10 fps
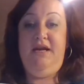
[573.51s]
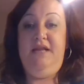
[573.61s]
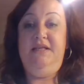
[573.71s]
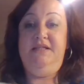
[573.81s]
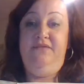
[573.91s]

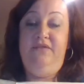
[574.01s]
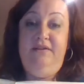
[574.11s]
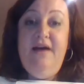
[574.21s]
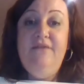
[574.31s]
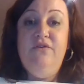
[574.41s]
in the different
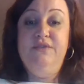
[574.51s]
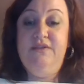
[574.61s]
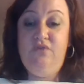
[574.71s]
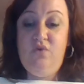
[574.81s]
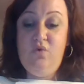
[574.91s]
levels.
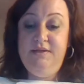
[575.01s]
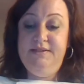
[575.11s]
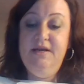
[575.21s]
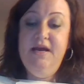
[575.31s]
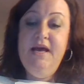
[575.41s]
Of course,
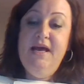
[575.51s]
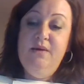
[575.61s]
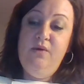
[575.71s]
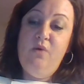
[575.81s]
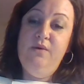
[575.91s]

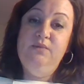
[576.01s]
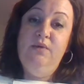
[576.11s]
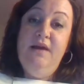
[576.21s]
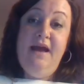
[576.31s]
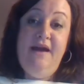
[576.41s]
we always
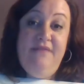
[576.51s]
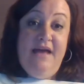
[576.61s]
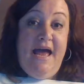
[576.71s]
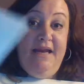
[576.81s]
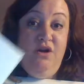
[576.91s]
want to have
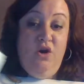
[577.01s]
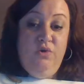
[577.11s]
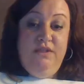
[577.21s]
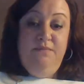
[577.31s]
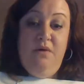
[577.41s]
that added
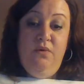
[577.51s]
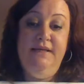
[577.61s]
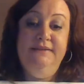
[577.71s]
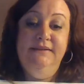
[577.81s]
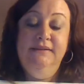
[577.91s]
host
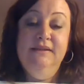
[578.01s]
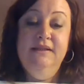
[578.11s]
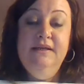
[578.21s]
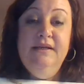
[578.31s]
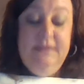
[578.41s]
bonus.
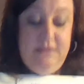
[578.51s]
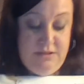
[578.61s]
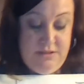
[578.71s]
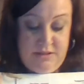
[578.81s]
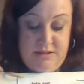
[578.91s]

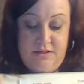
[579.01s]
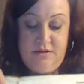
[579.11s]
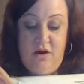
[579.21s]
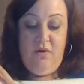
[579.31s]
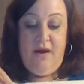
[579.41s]

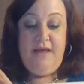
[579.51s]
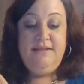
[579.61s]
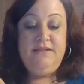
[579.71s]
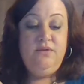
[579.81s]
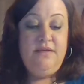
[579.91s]
All right,
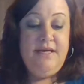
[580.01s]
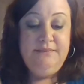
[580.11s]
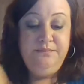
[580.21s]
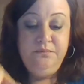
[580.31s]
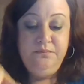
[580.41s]
so then